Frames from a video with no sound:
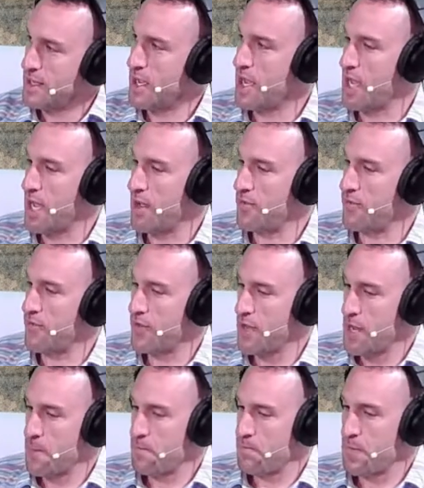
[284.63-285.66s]
of
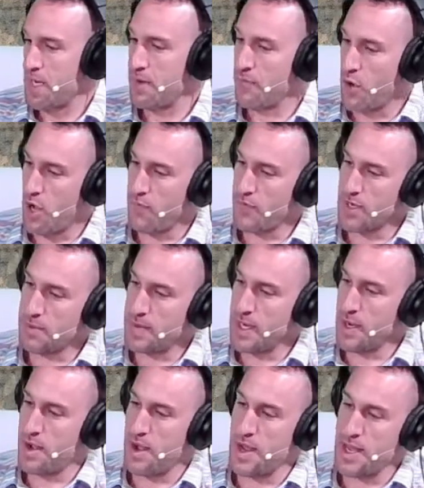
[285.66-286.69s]
evolving
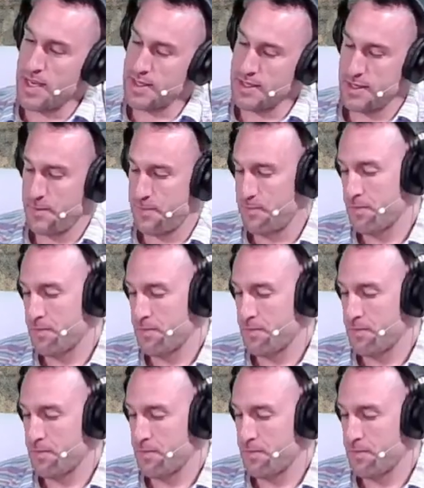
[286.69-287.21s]
beyond